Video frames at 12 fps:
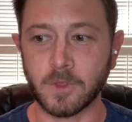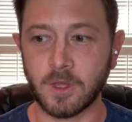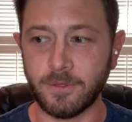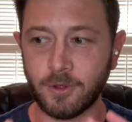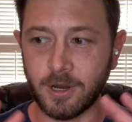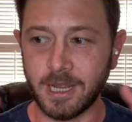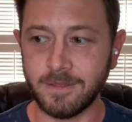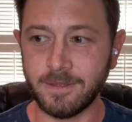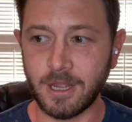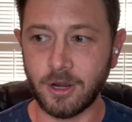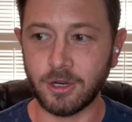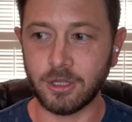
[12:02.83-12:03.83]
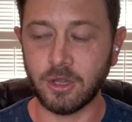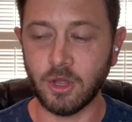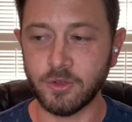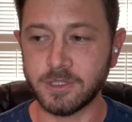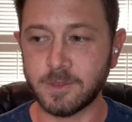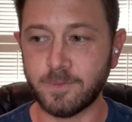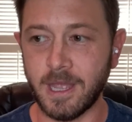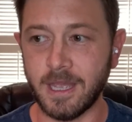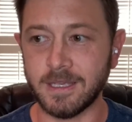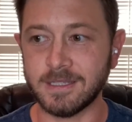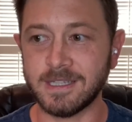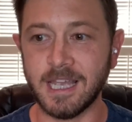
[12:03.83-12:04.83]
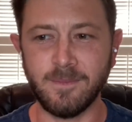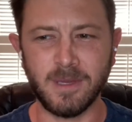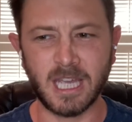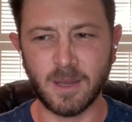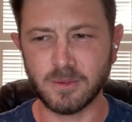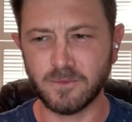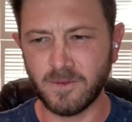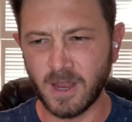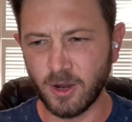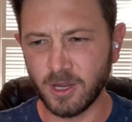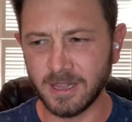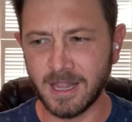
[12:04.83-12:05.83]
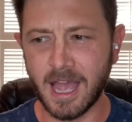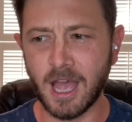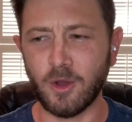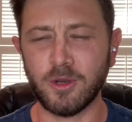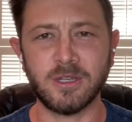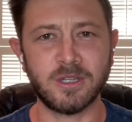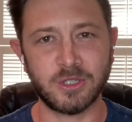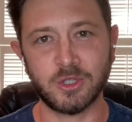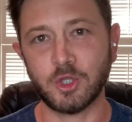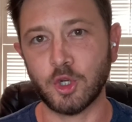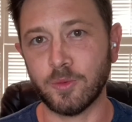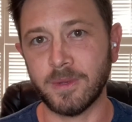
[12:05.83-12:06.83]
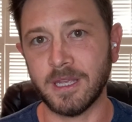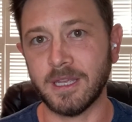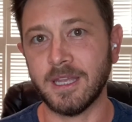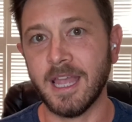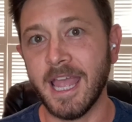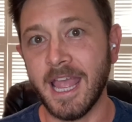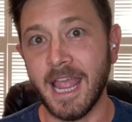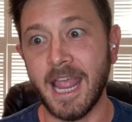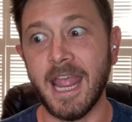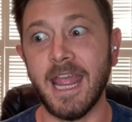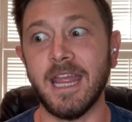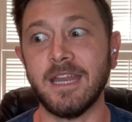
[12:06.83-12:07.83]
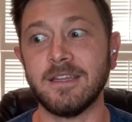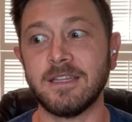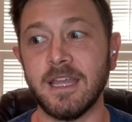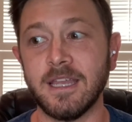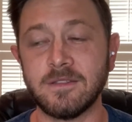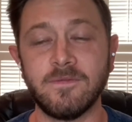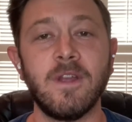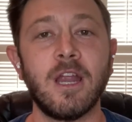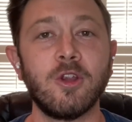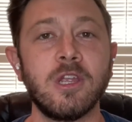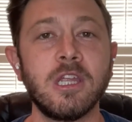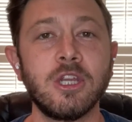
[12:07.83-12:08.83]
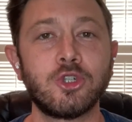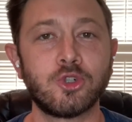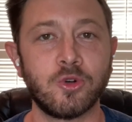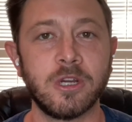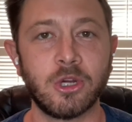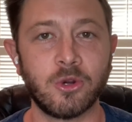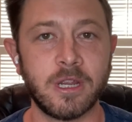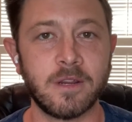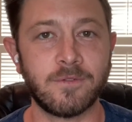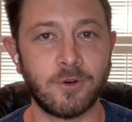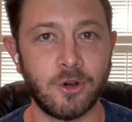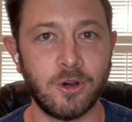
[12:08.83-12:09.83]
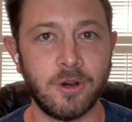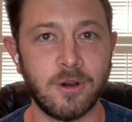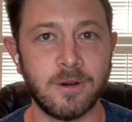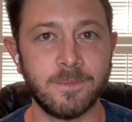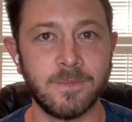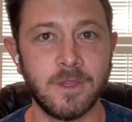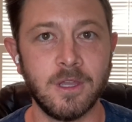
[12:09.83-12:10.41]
They're in their enclosed space. It becomes very loud and disturbing, and it's very triggering for her.